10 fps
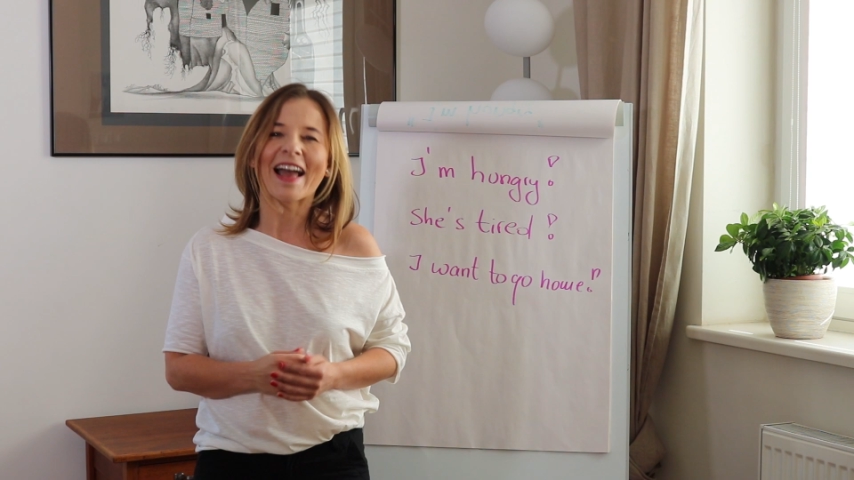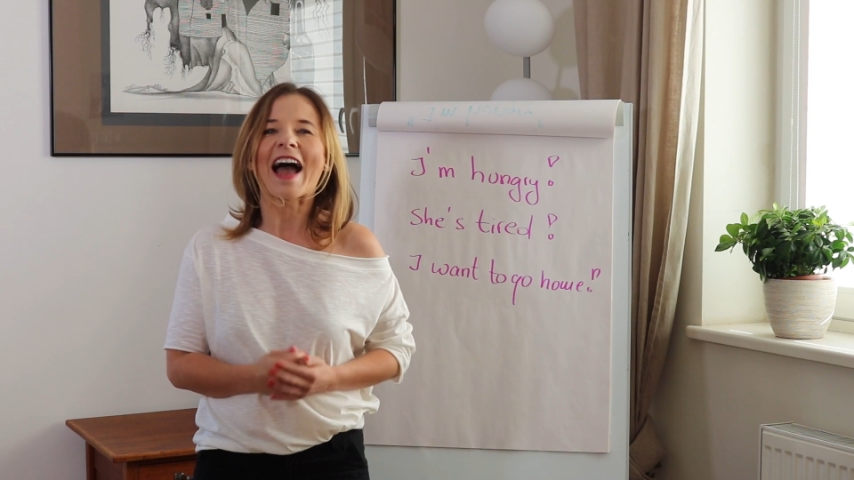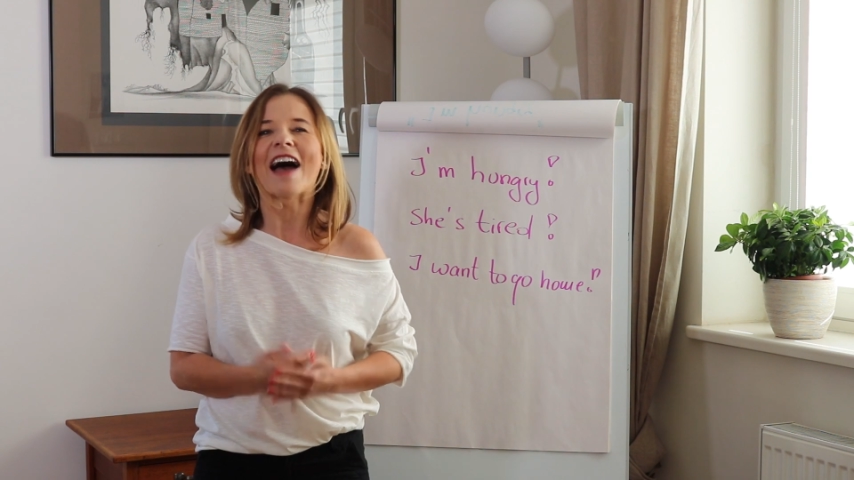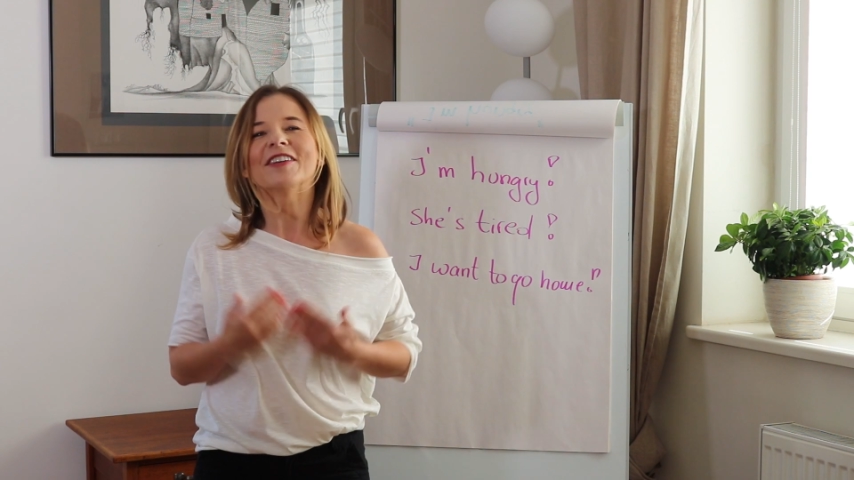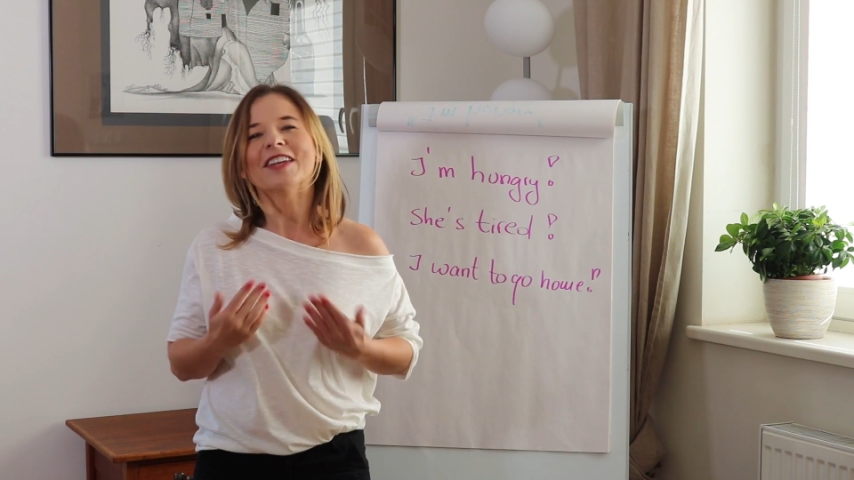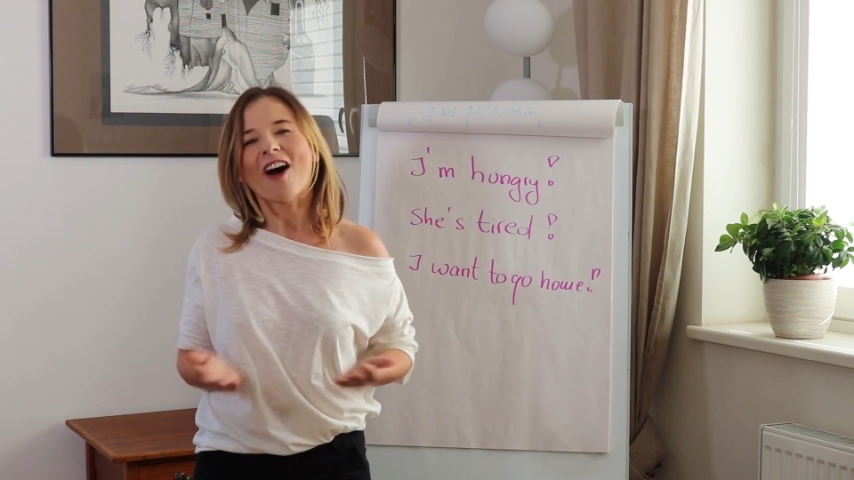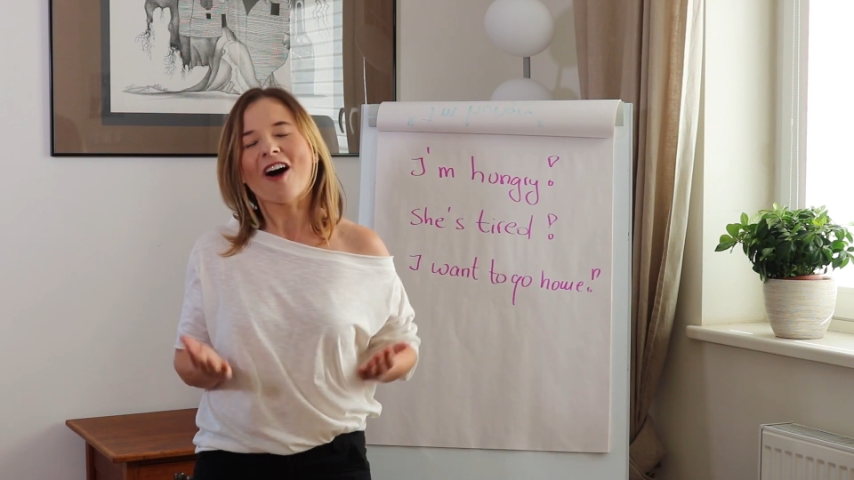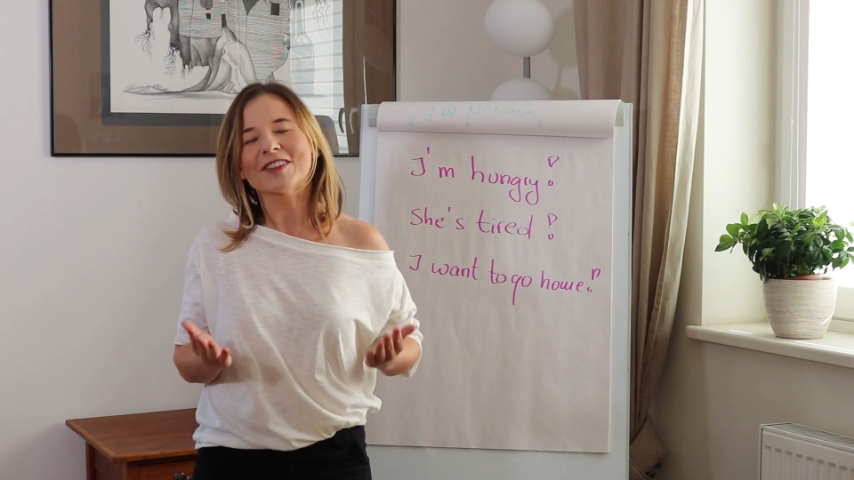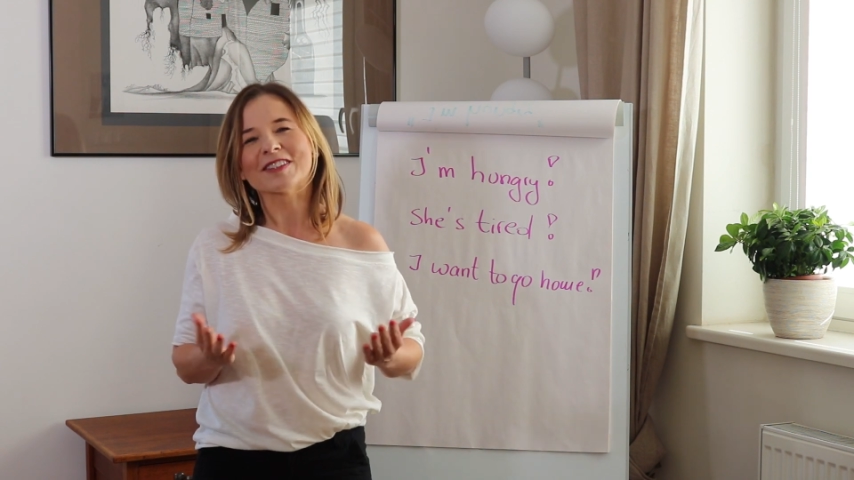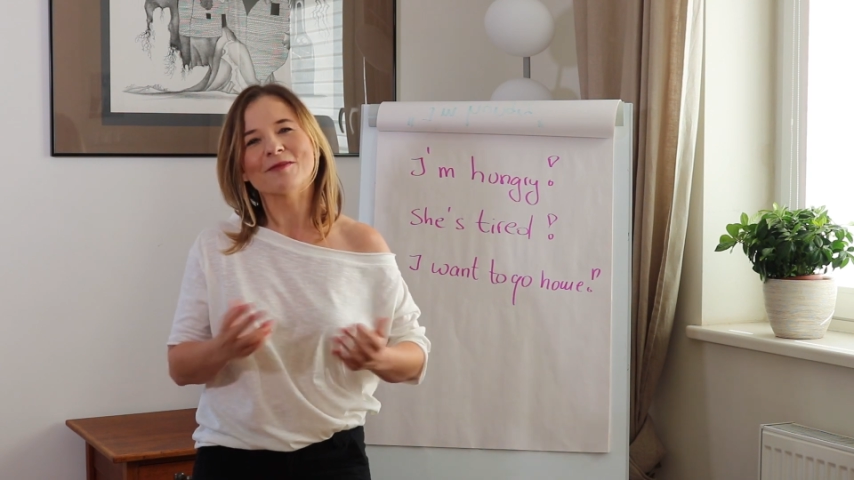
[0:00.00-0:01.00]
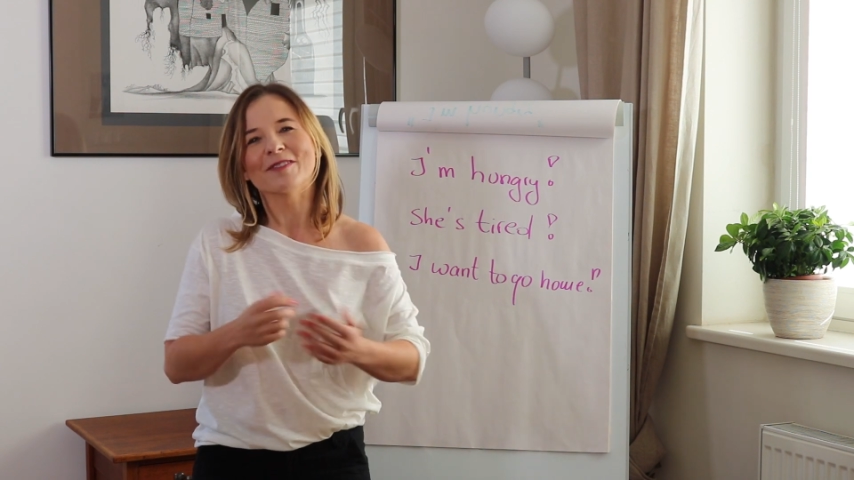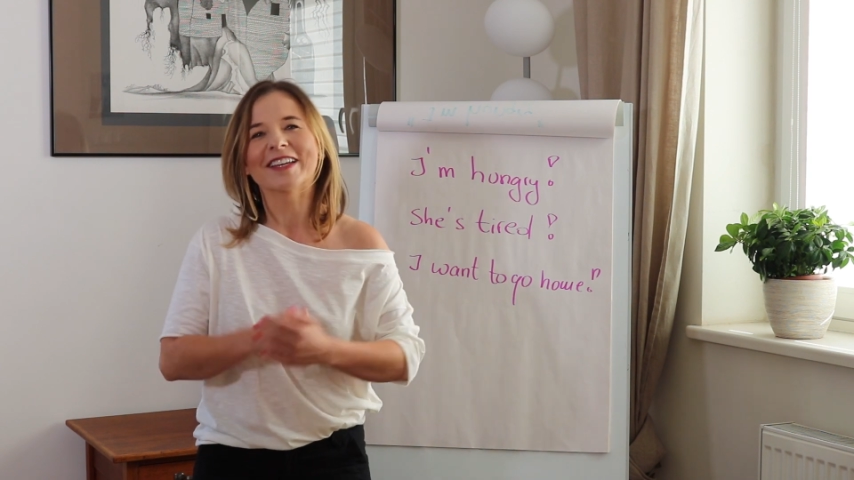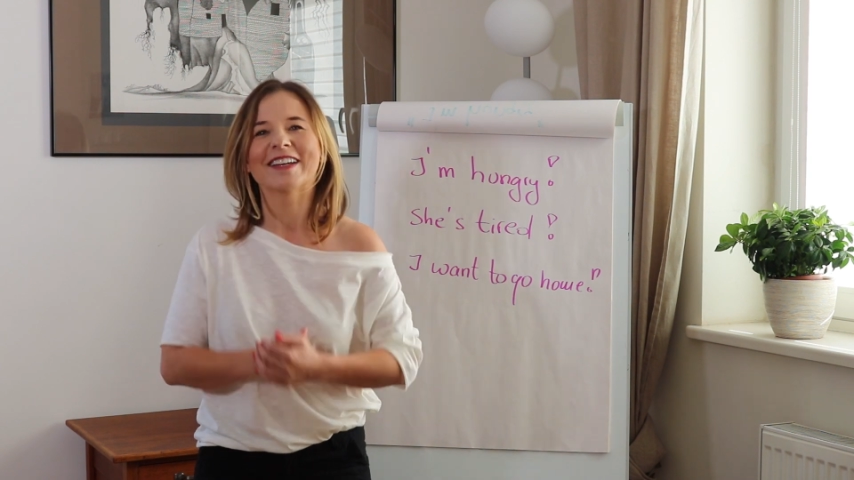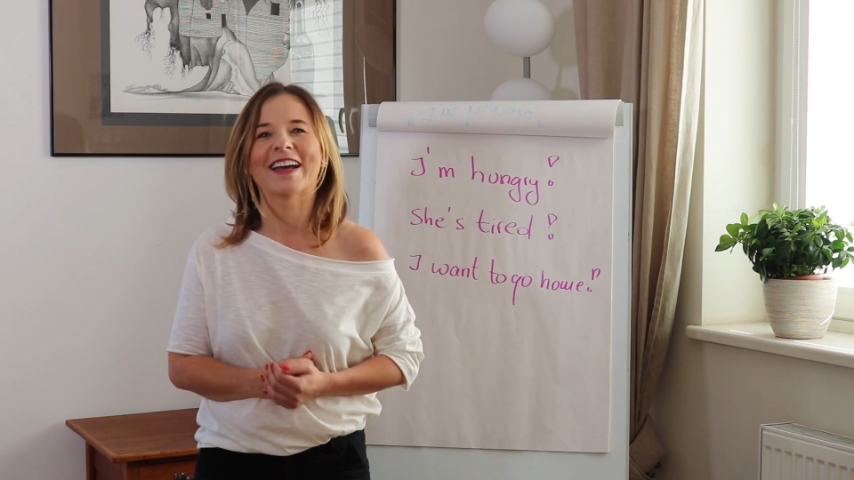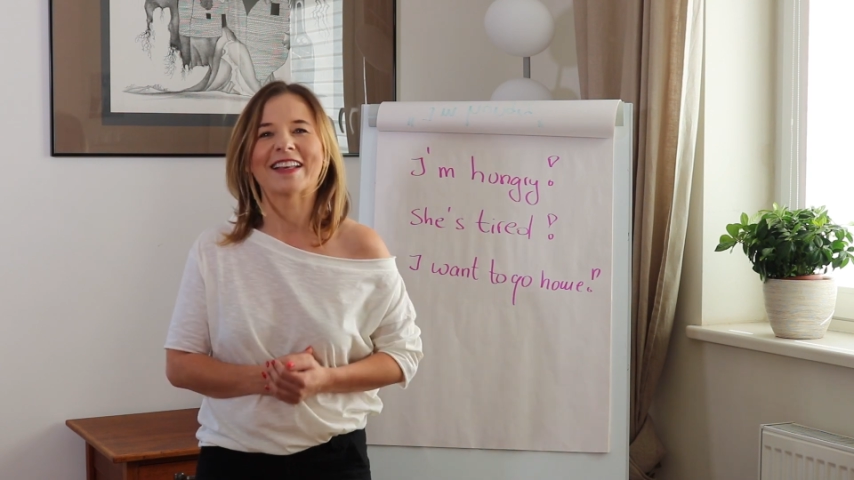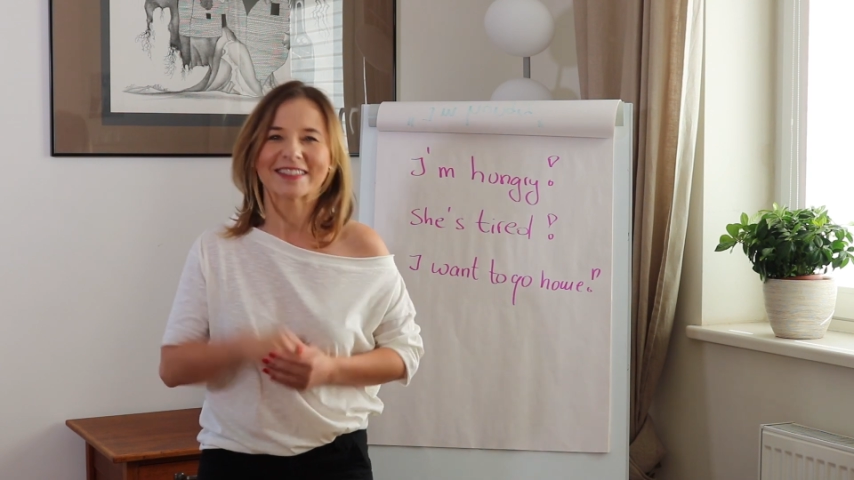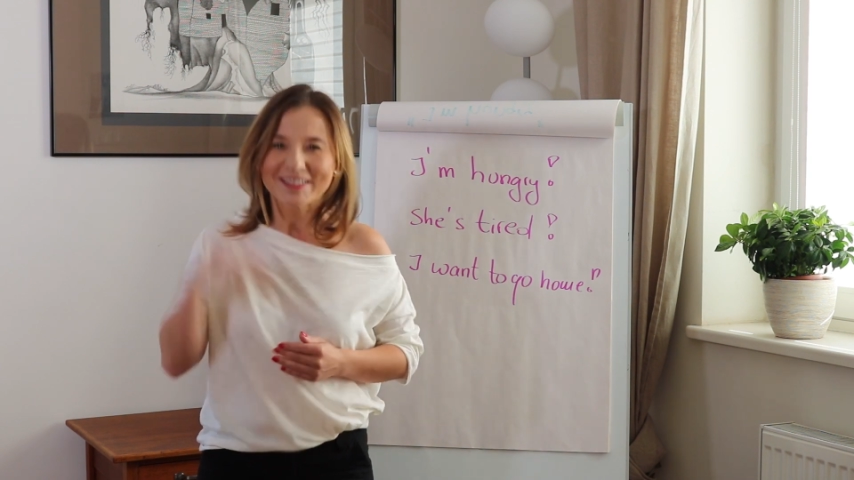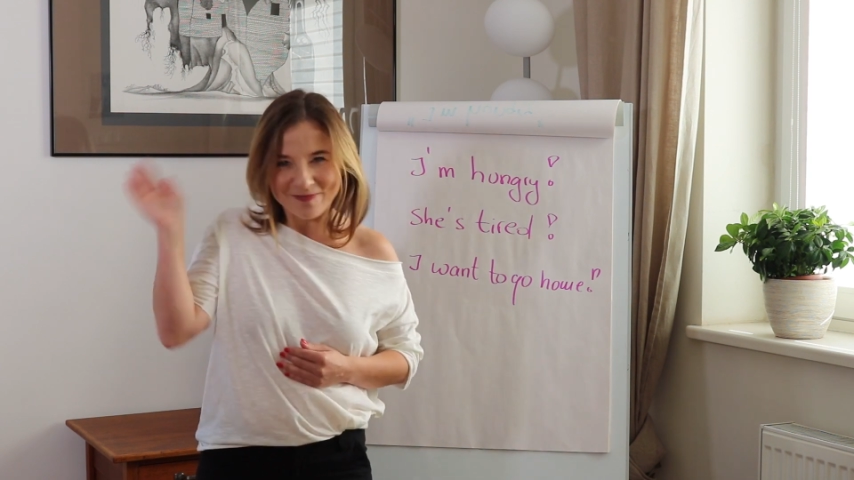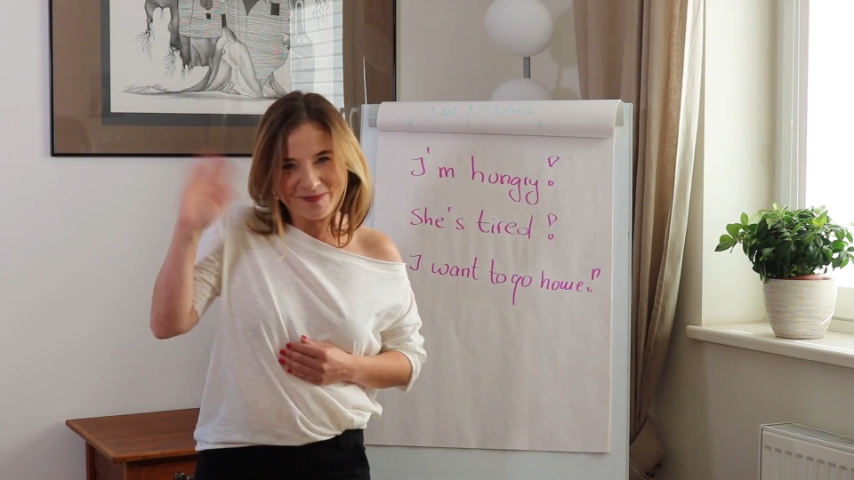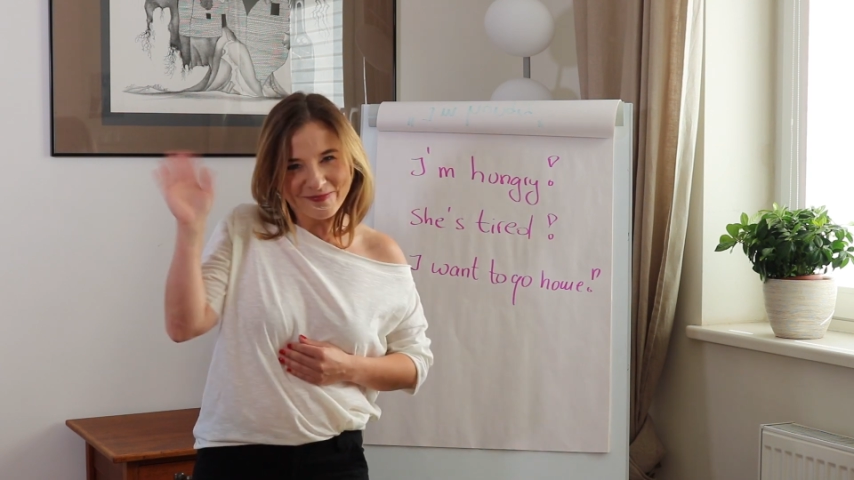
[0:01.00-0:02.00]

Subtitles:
Have an awesome week, guys.